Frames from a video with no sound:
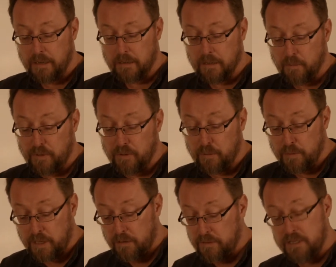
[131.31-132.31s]
Now we know they were
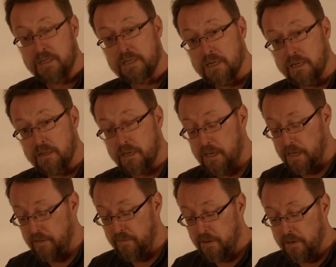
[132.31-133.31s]
killed inside the
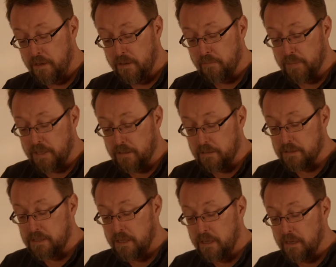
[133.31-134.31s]
cave,
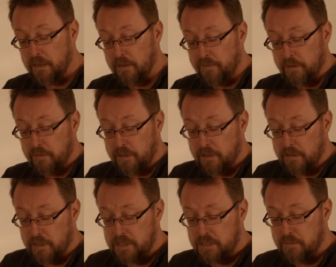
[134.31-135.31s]
because if you look at
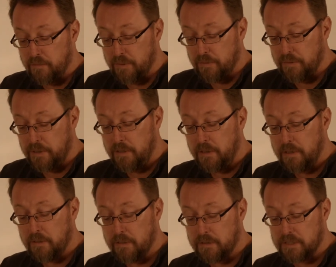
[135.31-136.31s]
this bone,
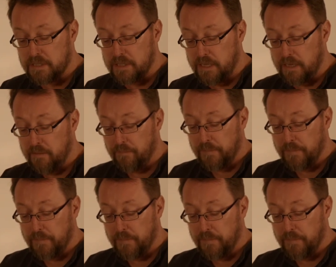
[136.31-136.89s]
you can see